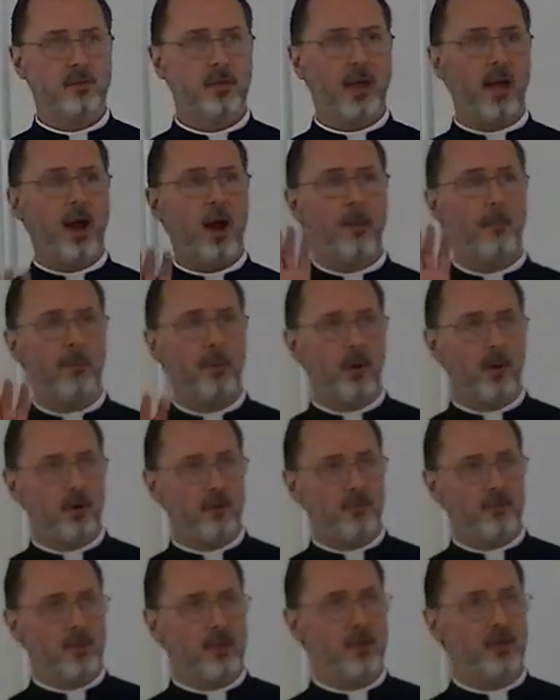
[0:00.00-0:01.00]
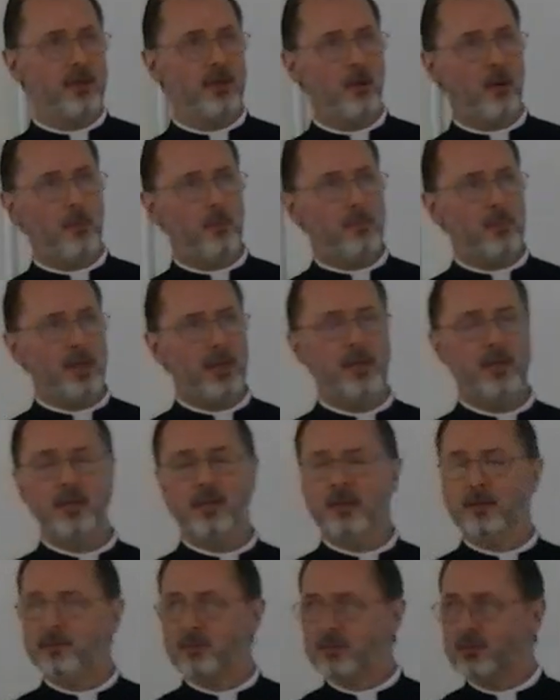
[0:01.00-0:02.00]
They are perfectly
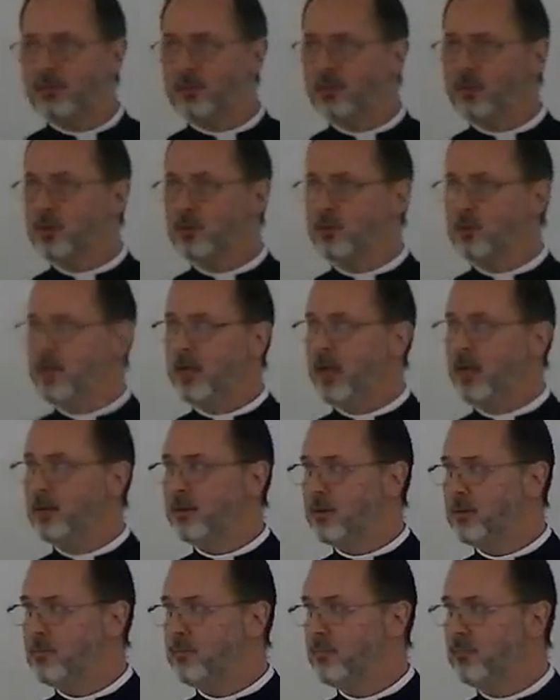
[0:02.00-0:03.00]
obedient to the Creator.